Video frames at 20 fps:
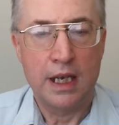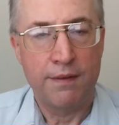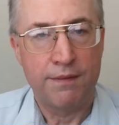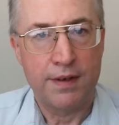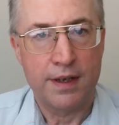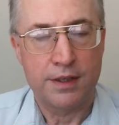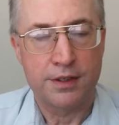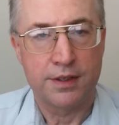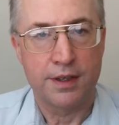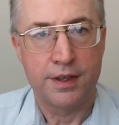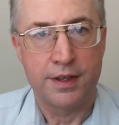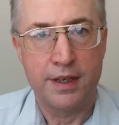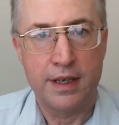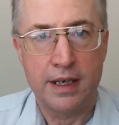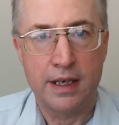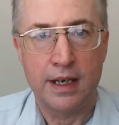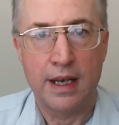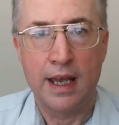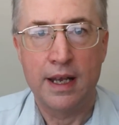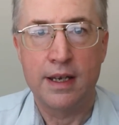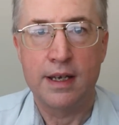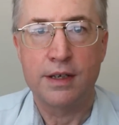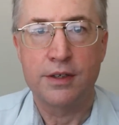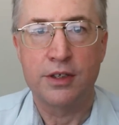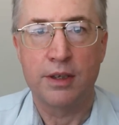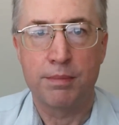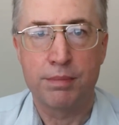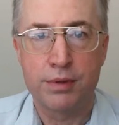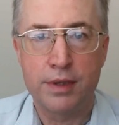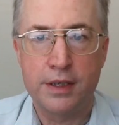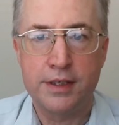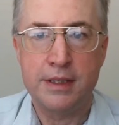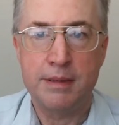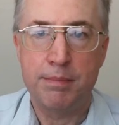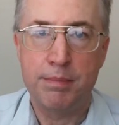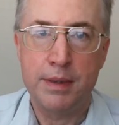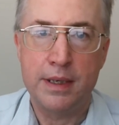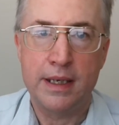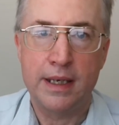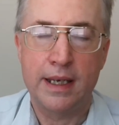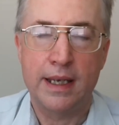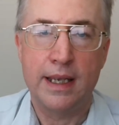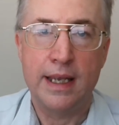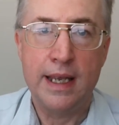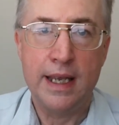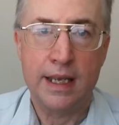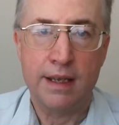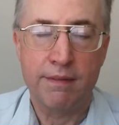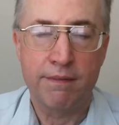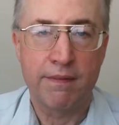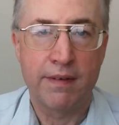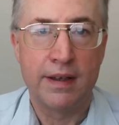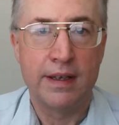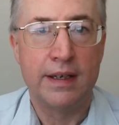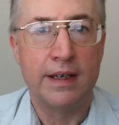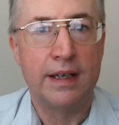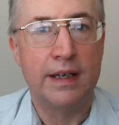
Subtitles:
if it's a thing, and it's a pretty big if,